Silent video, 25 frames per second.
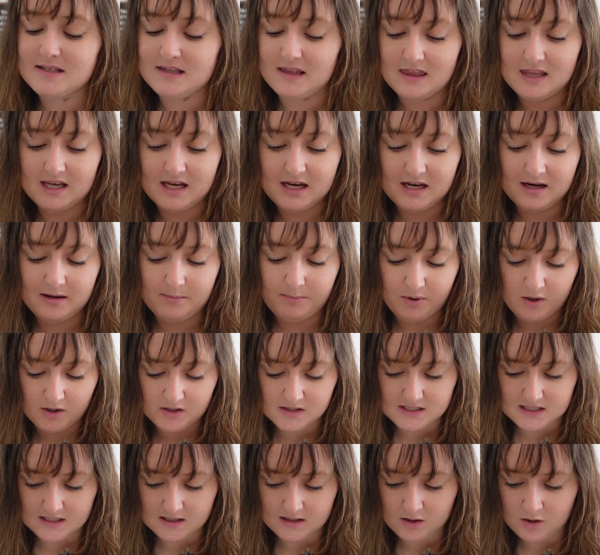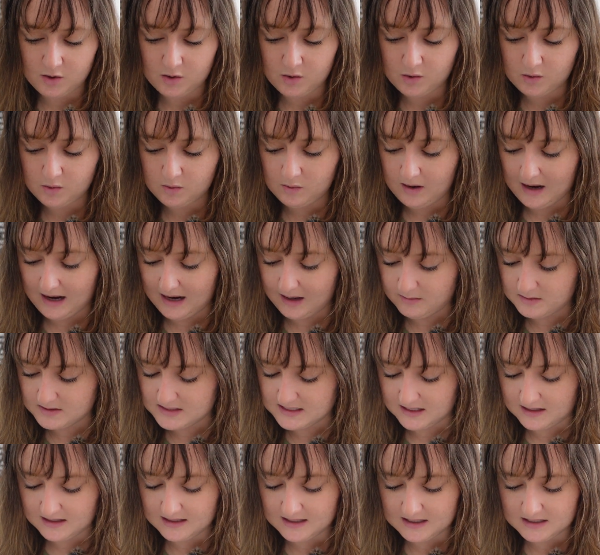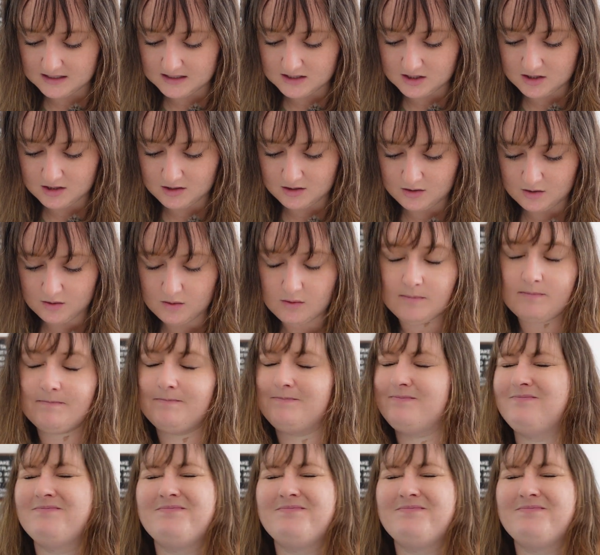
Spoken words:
The person who I was selling it to,